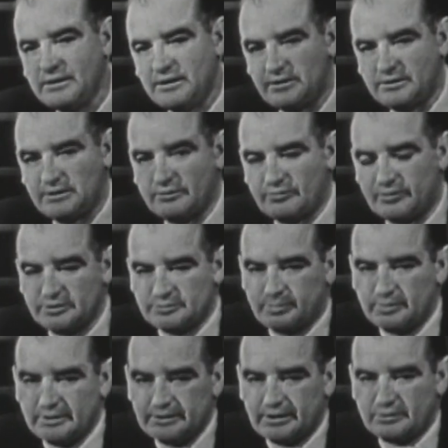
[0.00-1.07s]
he could never
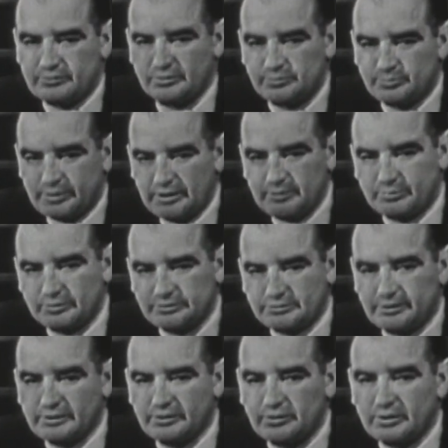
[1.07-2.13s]
explain that to his paper.
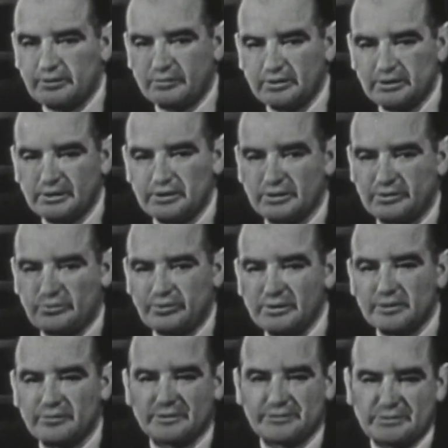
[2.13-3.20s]
So there you have
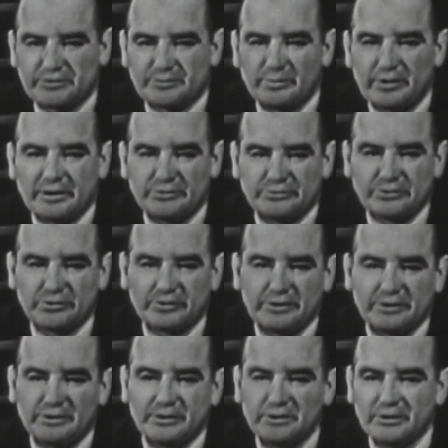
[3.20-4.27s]
three of the six-man
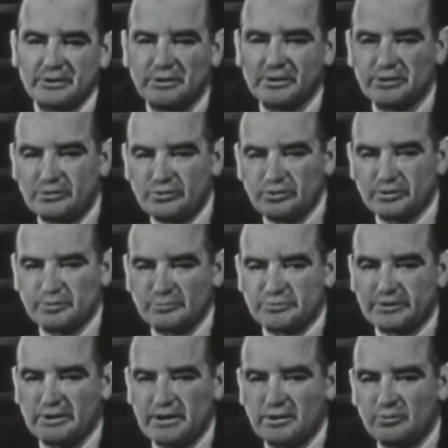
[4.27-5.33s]
jury, two of them
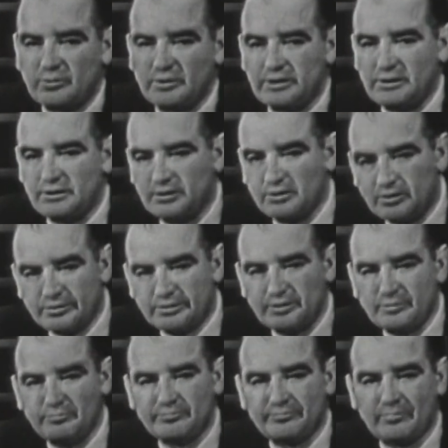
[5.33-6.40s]
saying we loathe
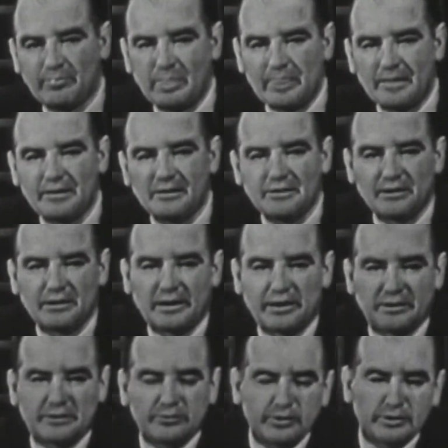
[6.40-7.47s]
him,
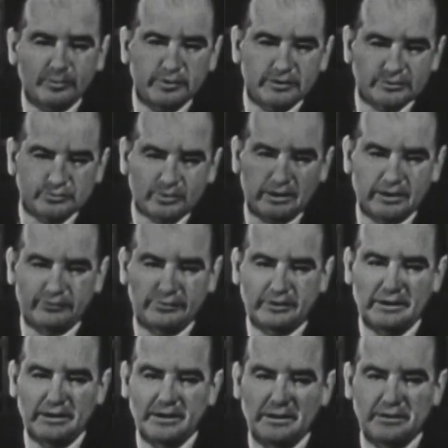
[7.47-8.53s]
we could be
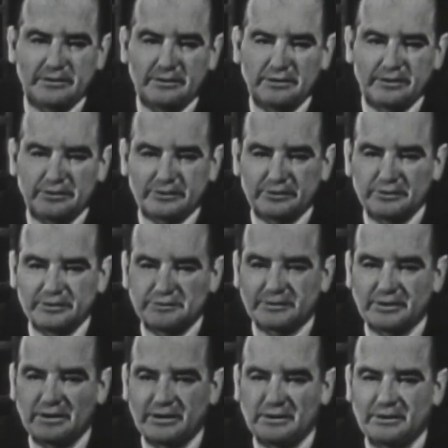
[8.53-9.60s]
disqualified, the third
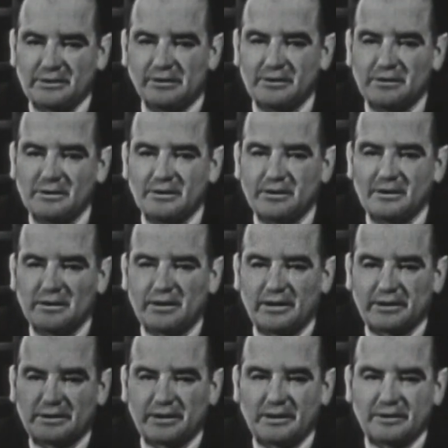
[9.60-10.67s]
saying
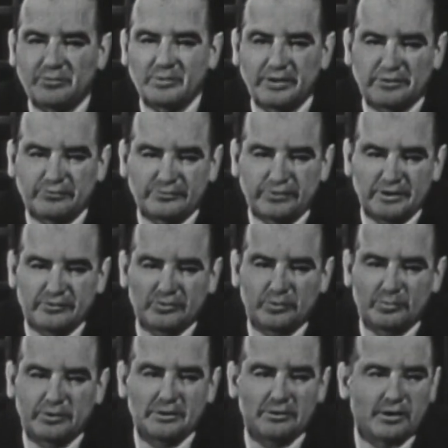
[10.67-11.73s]
I can't do anything
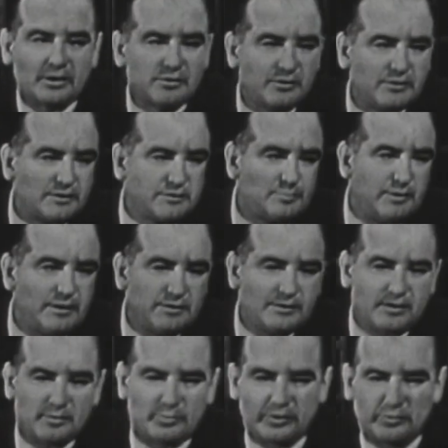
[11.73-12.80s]
favorable or I couldn't explain to
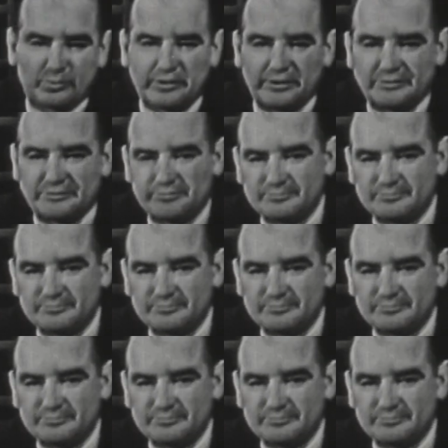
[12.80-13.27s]
the liberal press.